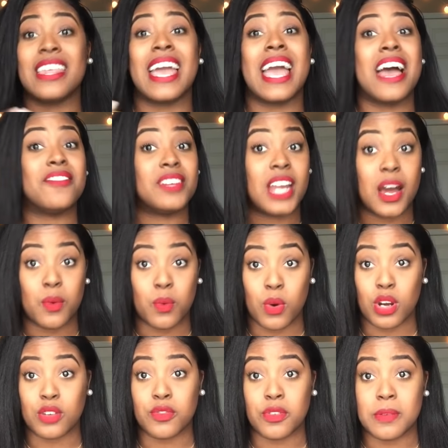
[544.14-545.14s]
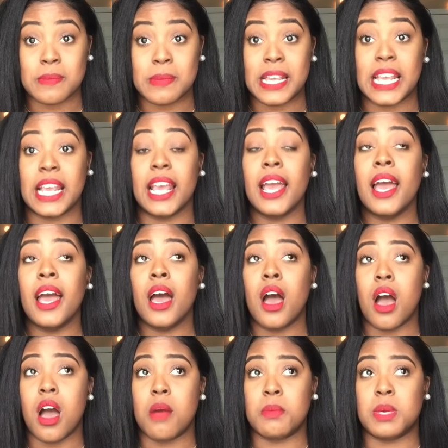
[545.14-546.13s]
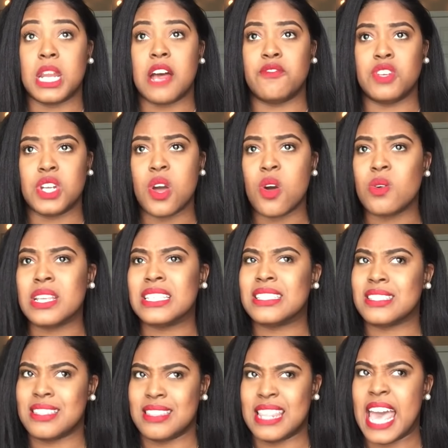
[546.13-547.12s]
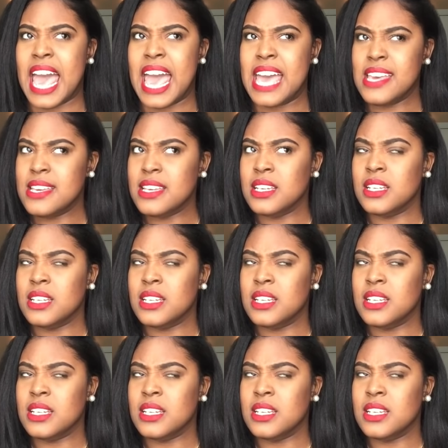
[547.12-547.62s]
They have not worked for me. And I've noticed that